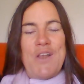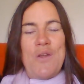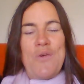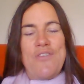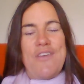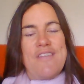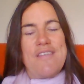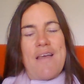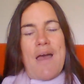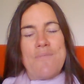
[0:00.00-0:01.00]
Lord
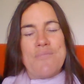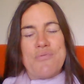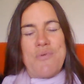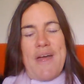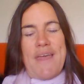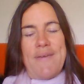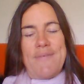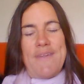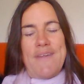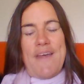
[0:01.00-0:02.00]
Jesus, I pray
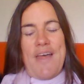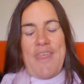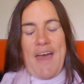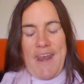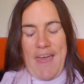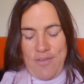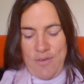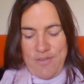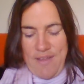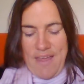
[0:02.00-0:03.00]
that as
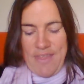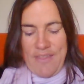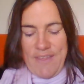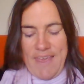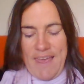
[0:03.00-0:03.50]
you say that the